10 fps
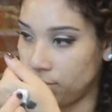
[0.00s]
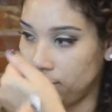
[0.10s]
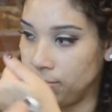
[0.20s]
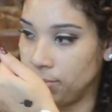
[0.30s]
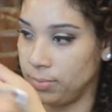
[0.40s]

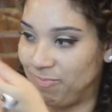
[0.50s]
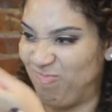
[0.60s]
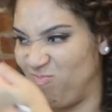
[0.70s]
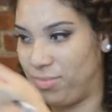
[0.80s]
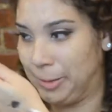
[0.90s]
effect
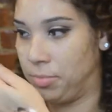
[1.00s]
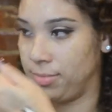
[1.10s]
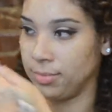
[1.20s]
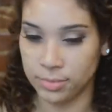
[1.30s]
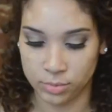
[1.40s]

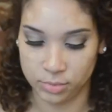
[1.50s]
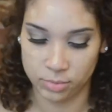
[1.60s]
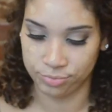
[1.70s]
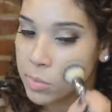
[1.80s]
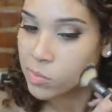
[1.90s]
after.
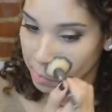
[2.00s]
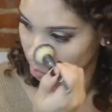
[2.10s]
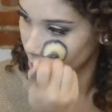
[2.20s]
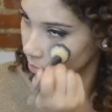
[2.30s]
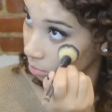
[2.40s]
So I
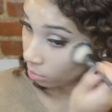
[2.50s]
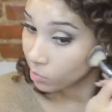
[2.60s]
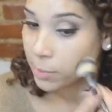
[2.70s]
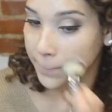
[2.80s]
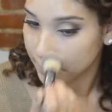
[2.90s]
mixed it in
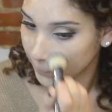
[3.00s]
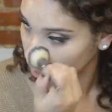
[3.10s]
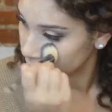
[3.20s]
with the Custom